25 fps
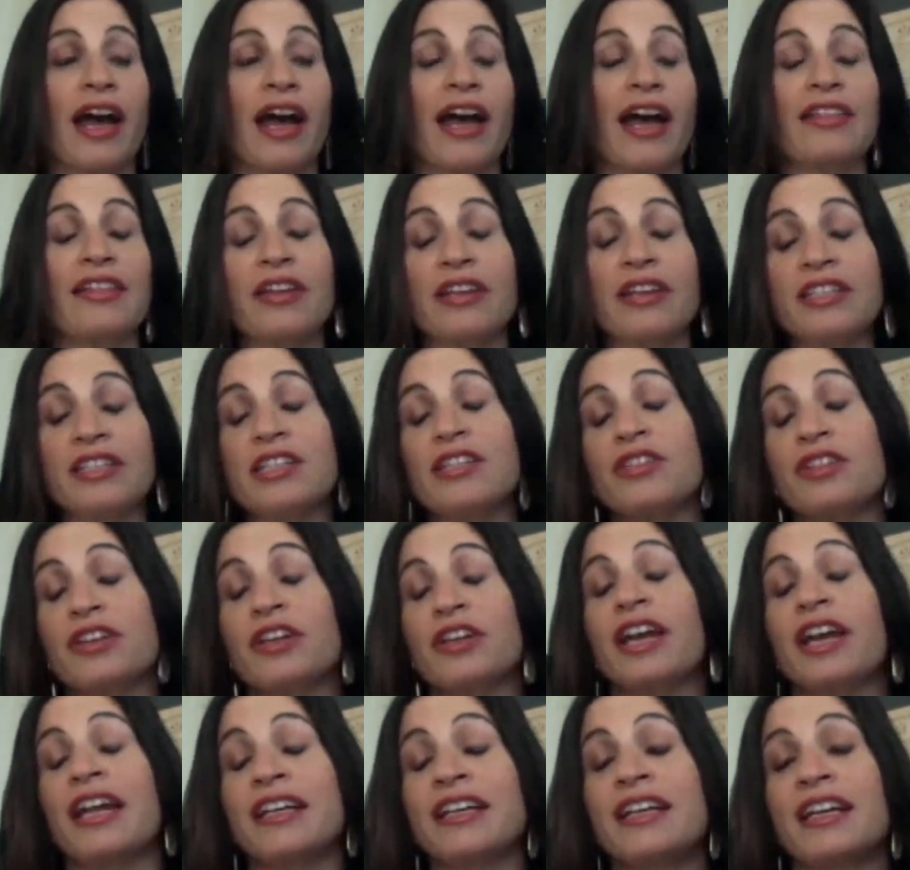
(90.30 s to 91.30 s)
I like to
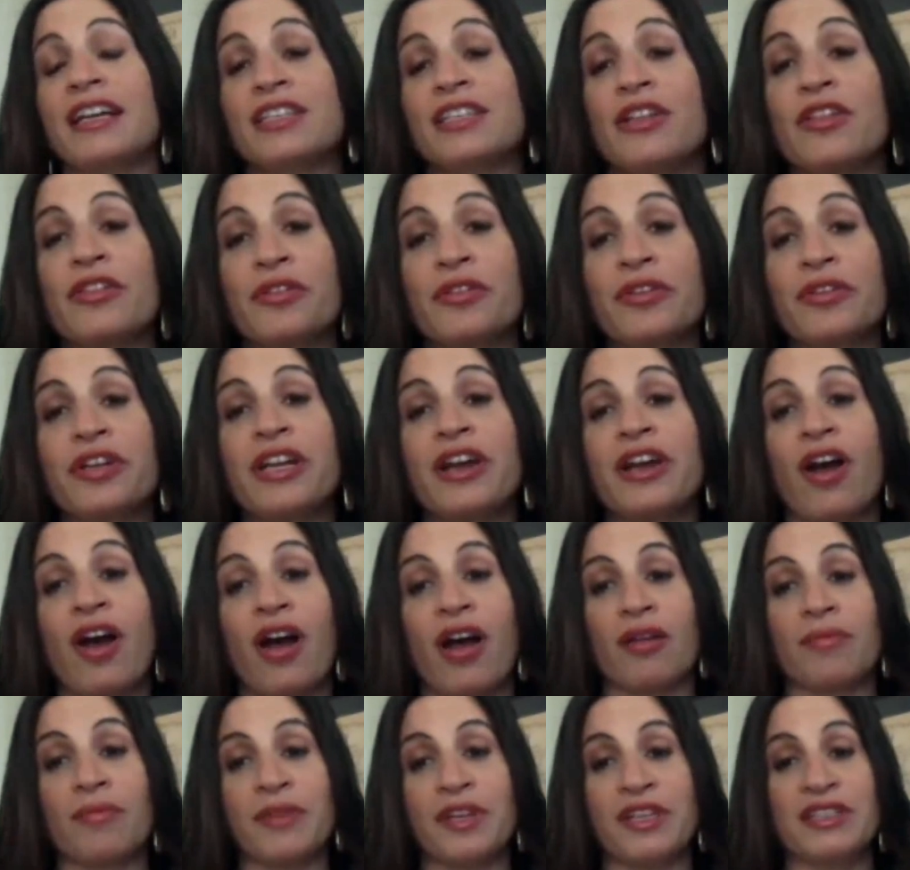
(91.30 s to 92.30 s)
look at it as a learning
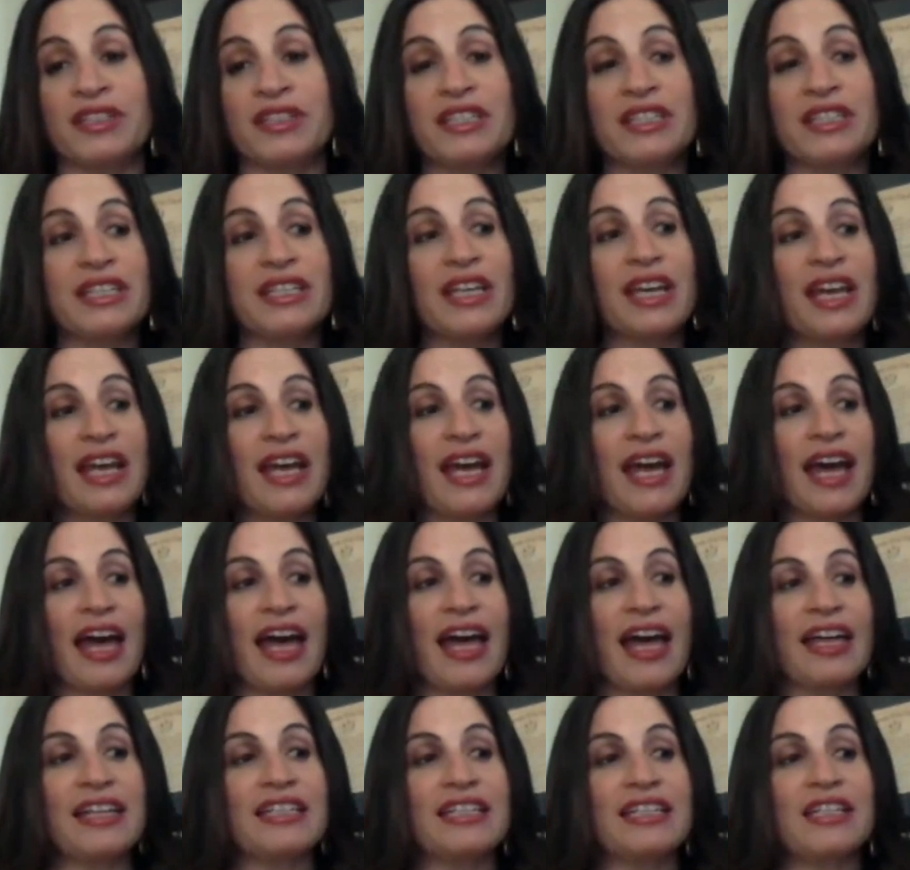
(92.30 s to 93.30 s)
commons.
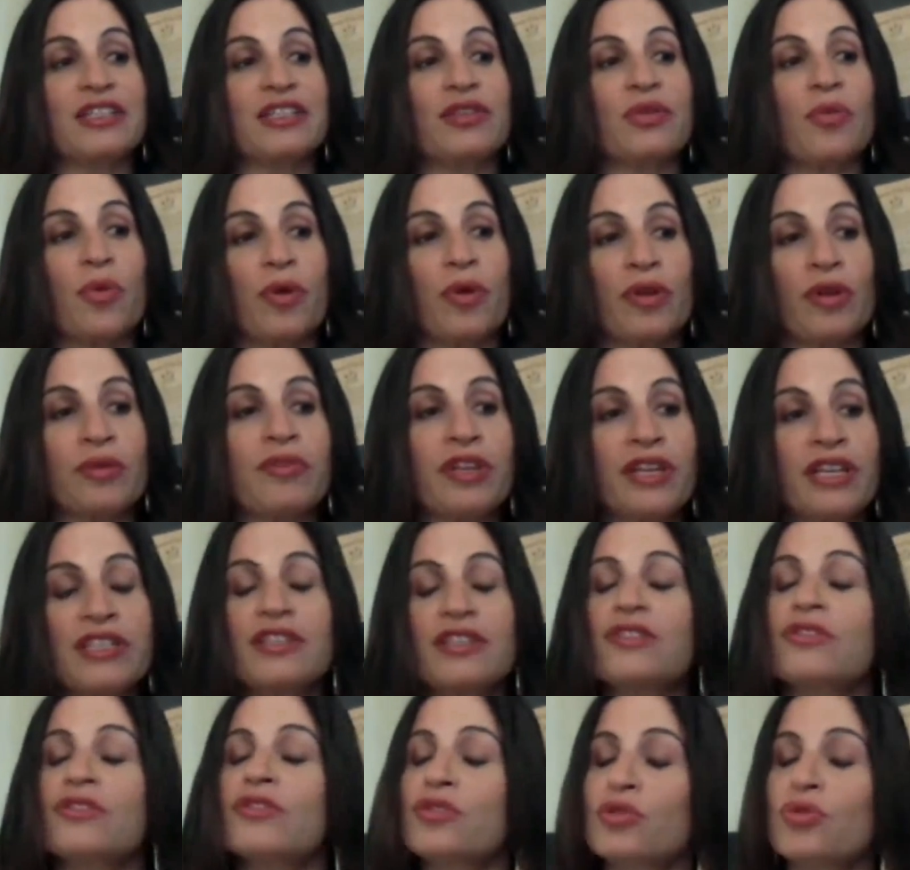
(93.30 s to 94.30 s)
And it's the one
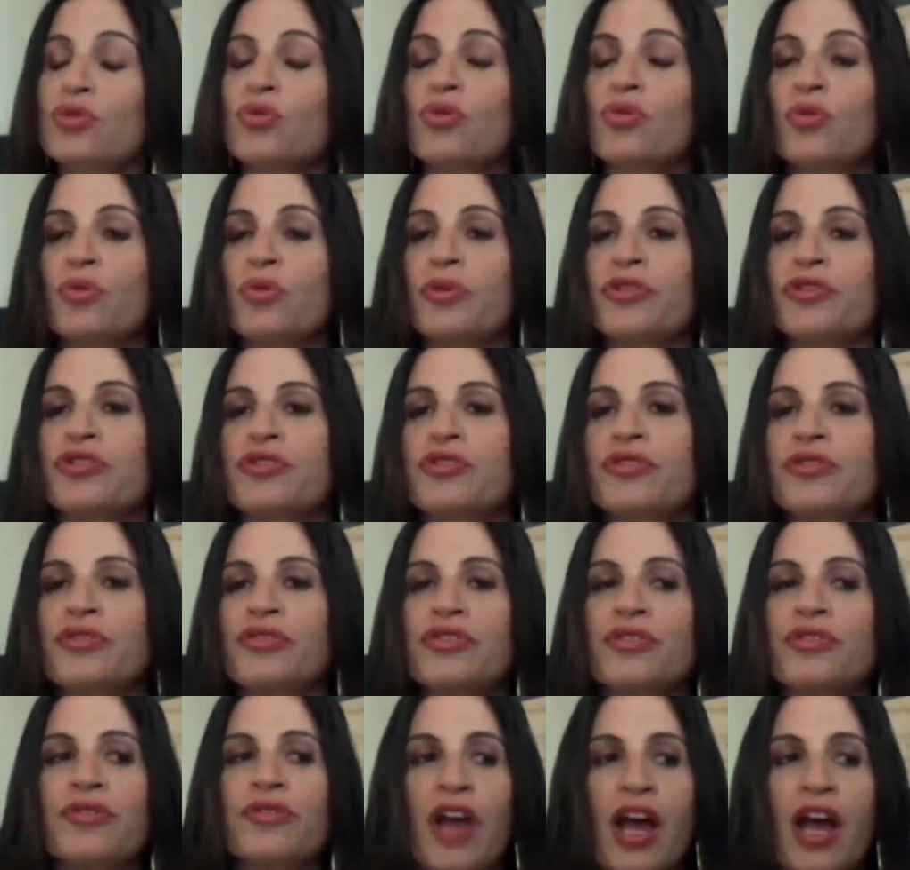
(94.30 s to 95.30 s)
place in the school where
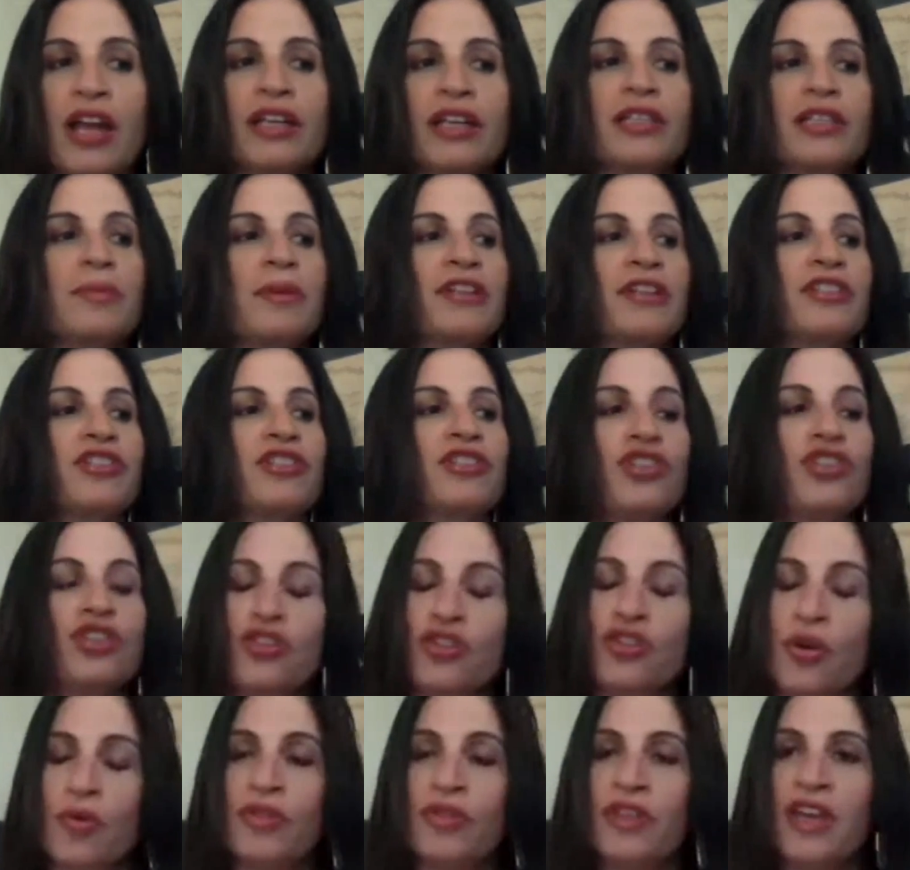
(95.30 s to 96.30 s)
students are not expected to
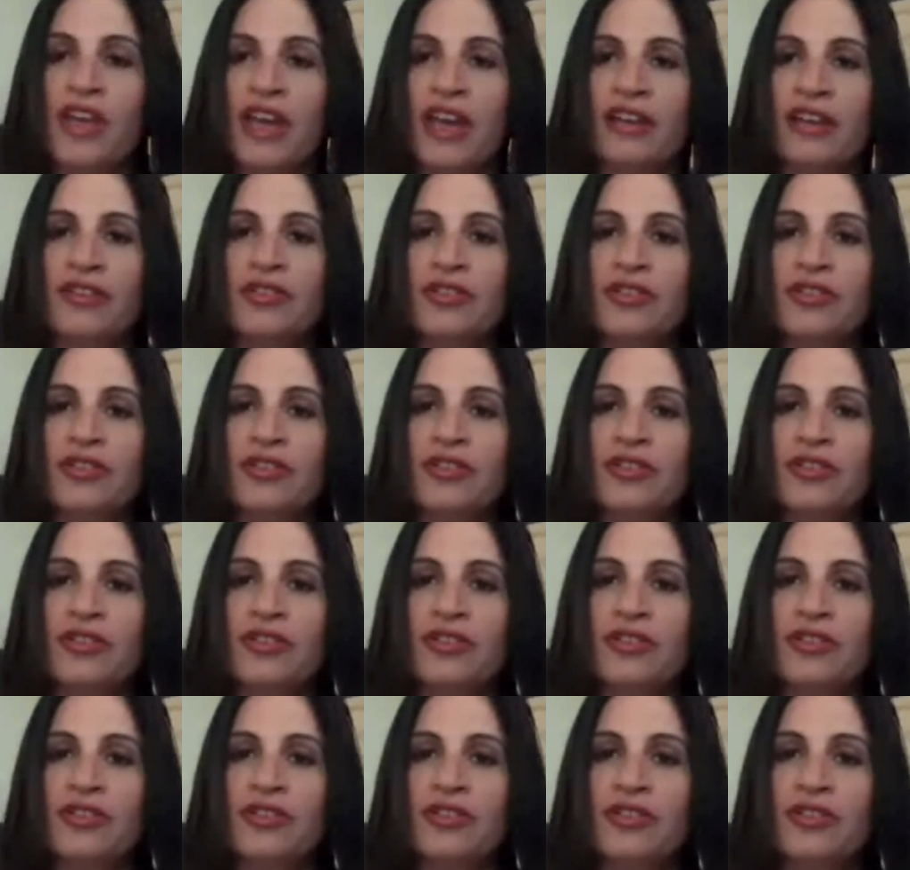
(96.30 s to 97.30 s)
know the answers.
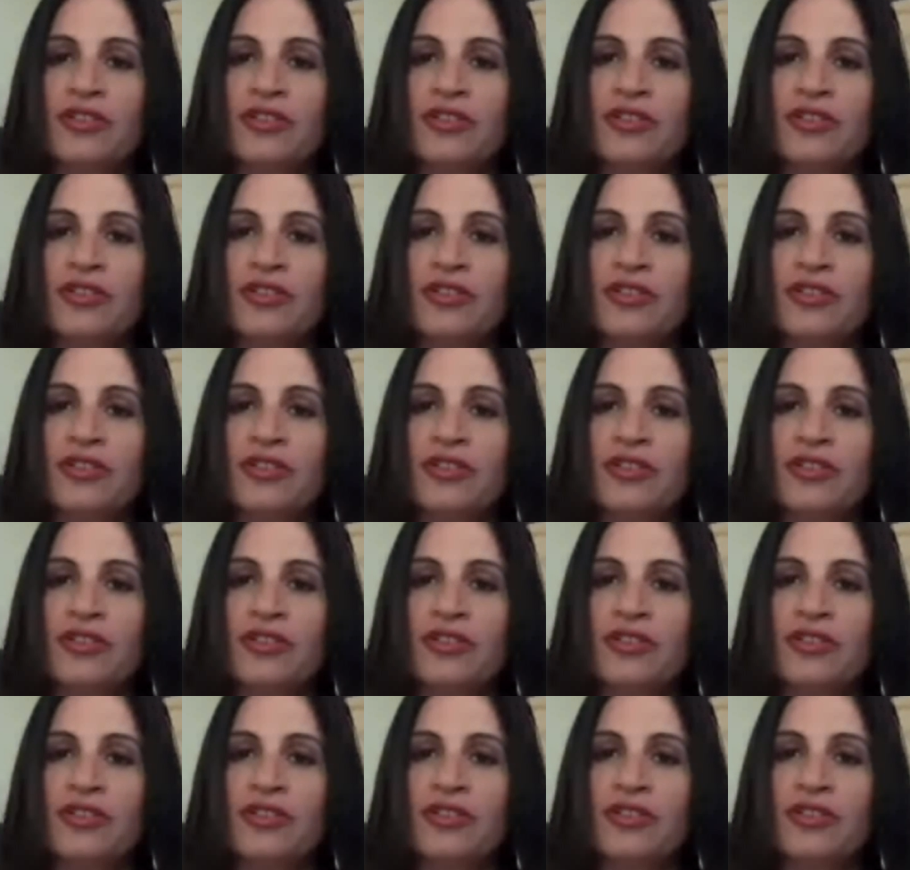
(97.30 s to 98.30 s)
It's where they go to
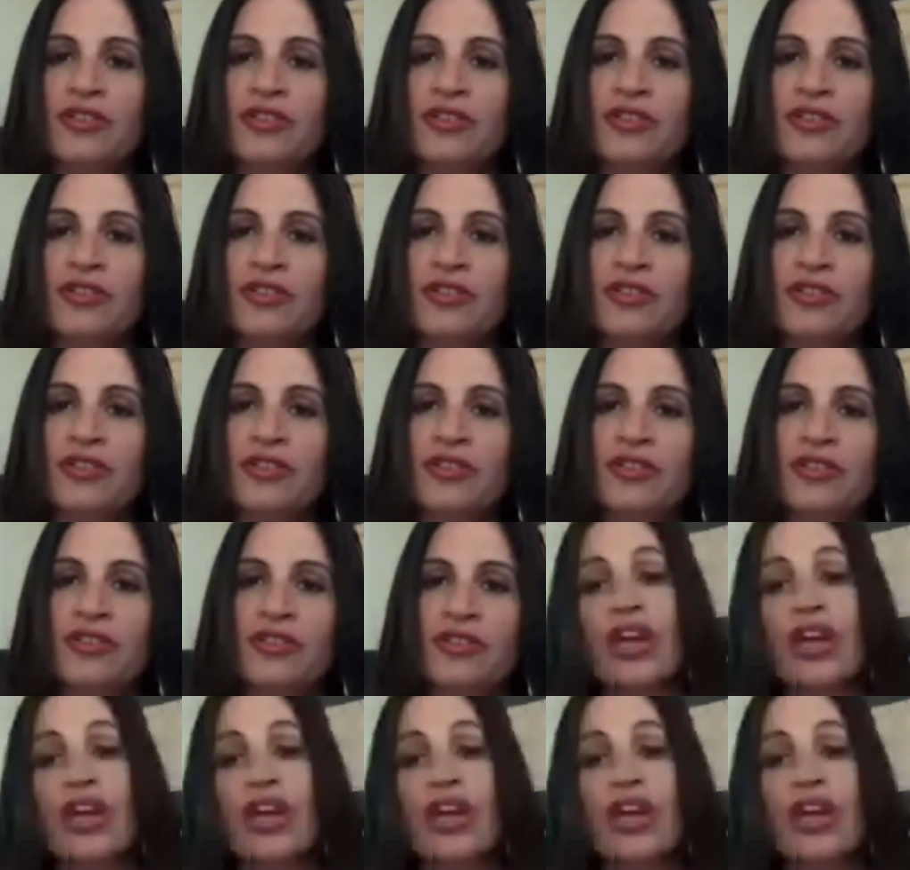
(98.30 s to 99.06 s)
find the answers.